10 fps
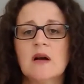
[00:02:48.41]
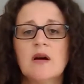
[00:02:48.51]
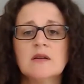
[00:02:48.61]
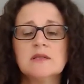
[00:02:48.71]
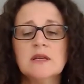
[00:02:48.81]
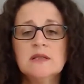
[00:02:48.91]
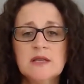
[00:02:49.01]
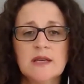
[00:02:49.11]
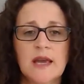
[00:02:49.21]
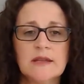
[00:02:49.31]
as
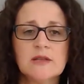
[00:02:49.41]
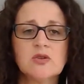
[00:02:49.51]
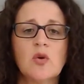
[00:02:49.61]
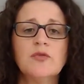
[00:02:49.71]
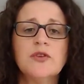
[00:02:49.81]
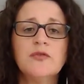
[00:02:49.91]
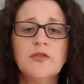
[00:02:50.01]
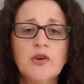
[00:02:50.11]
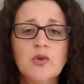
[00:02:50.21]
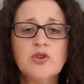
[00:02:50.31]
indicators of the
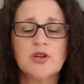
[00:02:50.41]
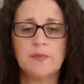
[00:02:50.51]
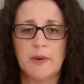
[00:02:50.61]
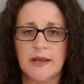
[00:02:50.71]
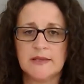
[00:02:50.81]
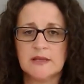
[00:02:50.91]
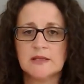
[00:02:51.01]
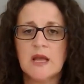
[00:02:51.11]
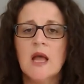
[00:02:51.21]
future places